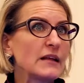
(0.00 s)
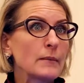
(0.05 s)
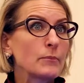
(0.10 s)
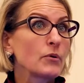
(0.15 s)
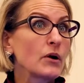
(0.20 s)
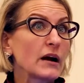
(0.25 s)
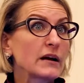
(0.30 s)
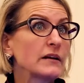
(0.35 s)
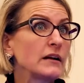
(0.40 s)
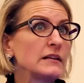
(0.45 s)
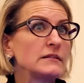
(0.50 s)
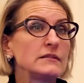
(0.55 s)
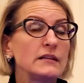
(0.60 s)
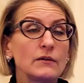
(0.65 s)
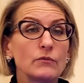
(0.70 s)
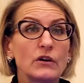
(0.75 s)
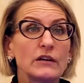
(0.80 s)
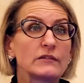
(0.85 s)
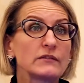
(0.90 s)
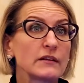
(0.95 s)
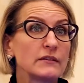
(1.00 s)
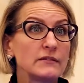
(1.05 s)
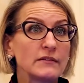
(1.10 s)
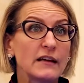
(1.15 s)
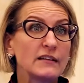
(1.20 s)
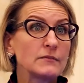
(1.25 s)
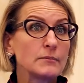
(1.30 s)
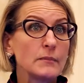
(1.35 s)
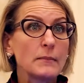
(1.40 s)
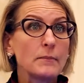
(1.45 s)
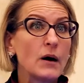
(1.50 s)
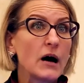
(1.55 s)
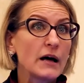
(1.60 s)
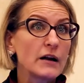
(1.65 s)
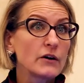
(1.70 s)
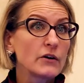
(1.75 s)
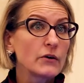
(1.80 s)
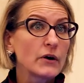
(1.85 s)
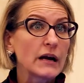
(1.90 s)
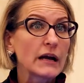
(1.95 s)
that pregnancy risk assessment
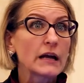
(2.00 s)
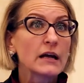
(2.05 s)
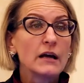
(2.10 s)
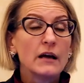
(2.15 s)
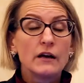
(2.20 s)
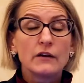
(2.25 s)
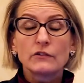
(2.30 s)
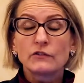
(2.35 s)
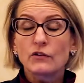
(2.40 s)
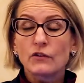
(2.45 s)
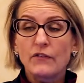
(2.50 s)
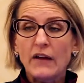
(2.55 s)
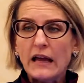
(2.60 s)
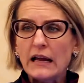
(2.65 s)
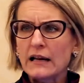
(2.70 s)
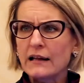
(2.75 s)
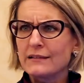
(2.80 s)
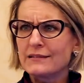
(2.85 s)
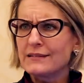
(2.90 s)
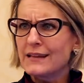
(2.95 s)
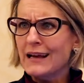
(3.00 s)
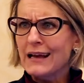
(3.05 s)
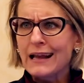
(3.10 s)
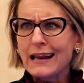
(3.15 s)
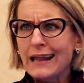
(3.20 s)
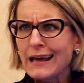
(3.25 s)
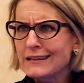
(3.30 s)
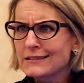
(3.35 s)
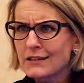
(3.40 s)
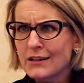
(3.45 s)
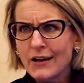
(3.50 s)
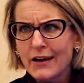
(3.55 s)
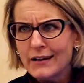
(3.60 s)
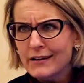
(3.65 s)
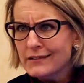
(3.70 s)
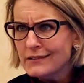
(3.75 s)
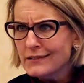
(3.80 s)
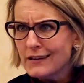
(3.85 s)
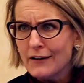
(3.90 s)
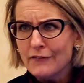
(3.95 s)
monitoring surveillance, that collect a
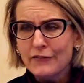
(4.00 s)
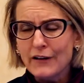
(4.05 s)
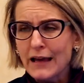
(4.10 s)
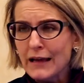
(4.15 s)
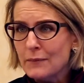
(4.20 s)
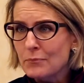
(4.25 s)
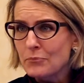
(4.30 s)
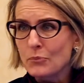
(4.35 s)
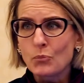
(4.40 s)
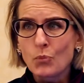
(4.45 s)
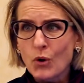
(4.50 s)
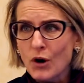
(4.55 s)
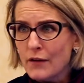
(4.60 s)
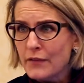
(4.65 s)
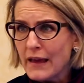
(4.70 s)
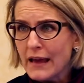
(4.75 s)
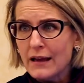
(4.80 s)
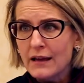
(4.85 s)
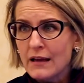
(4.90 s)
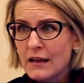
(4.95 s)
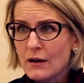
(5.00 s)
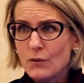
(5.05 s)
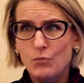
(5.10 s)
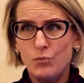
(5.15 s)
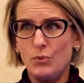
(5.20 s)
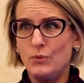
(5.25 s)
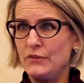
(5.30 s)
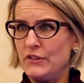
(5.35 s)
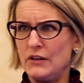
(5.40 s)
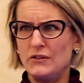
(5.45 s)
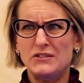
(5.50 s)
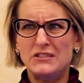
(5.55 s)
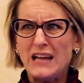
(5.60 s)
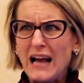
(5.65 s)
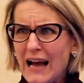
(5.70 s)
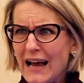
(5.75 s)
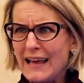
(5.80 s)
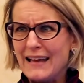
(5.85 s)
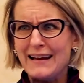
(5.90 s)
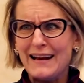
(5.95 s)
lot of stuff like their
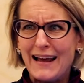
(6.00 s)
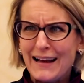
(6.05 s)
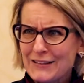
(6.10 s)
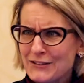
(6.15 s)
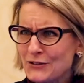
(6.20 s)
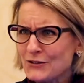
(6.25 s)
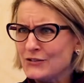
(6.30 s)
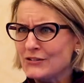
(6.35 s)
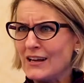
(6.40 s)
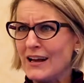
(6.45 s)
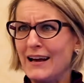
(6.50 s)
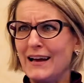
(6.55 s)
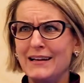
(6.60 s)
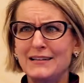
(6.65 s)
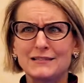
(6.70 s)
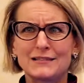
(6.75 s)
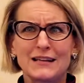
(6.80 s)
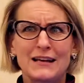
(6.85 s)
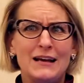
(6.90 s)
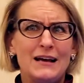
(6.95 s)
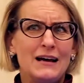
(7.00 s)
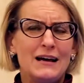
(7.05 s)
diet, exercise,